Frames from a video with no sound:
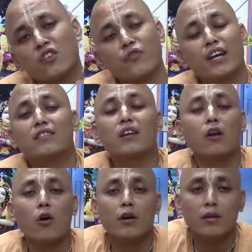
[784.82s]
faith in
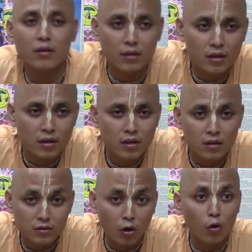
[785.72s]
Lord,
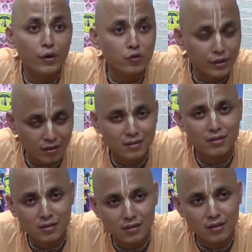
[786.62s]
He is always with
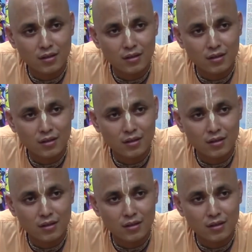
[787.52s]
us.